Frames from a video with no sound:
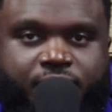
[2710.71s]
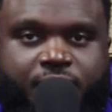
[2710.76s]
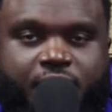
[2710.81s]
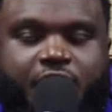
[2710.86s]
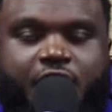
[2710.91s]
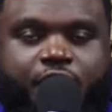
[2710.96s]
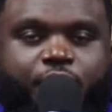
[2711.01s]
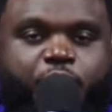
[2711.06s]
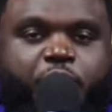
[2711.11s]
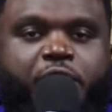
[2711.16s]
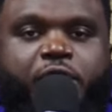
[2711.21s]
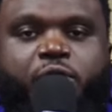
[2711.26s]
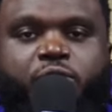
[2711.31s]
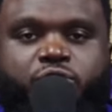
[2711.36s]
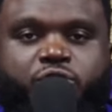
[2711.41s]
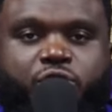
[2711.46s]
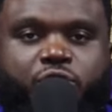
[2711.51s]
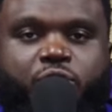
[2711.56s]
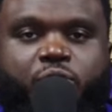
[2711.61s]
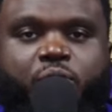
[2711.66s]
If we don't
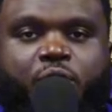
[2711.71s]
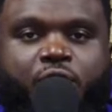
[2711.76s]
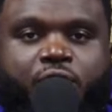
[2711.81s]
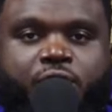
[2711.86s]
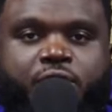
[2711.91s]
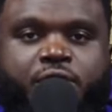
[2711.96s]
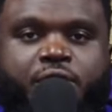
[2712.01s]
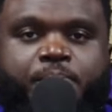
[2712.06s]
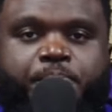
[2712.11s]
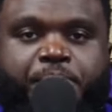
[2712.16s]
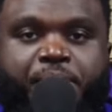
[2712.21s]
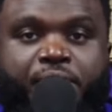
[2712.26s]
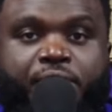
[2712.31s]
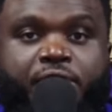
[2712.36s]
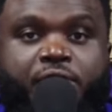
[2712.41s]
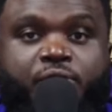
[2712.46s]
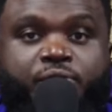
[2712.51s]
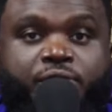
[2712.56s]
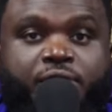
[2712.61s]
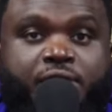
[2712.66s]
do the work, the building
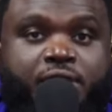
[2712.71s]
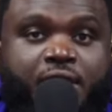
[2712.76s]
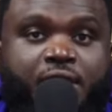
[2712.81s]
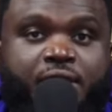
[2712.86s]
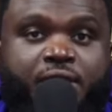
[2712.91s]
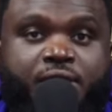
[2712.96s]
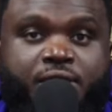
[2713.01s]
gonna decay.